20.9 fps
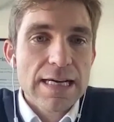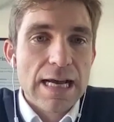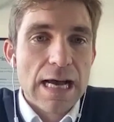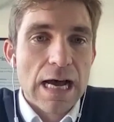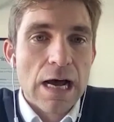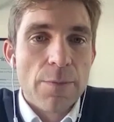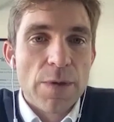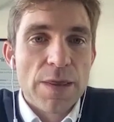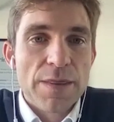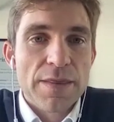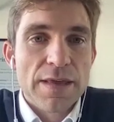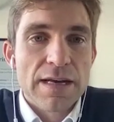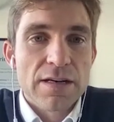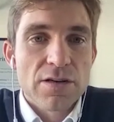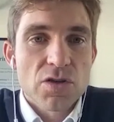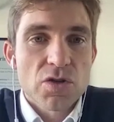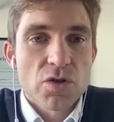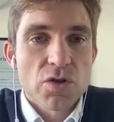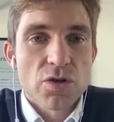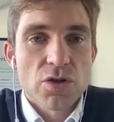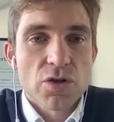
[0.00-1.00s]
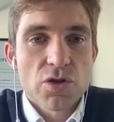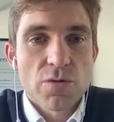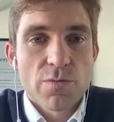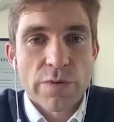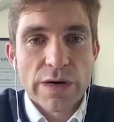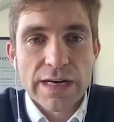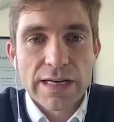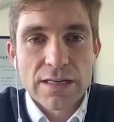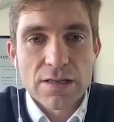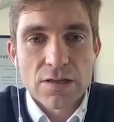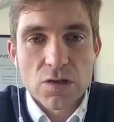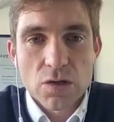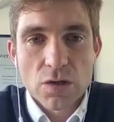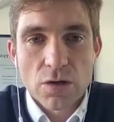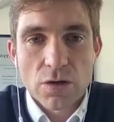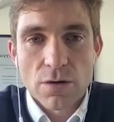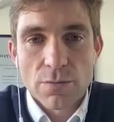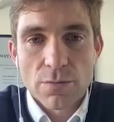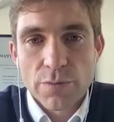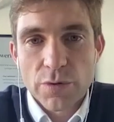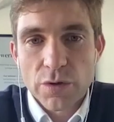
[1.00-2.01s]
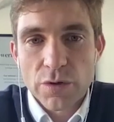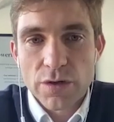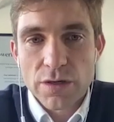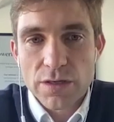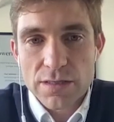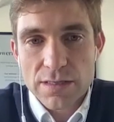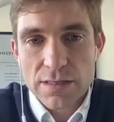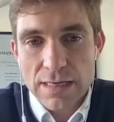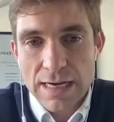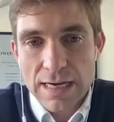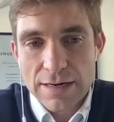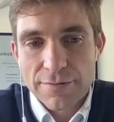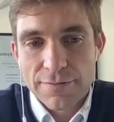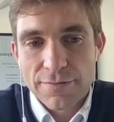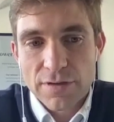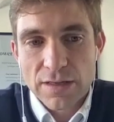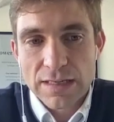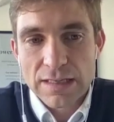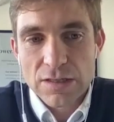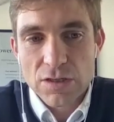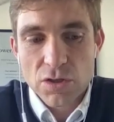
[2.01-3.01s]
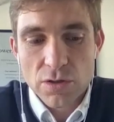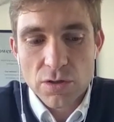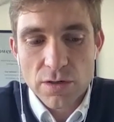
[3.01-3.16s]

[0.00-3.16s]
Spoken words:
and then as soon as you break into the computer side of things,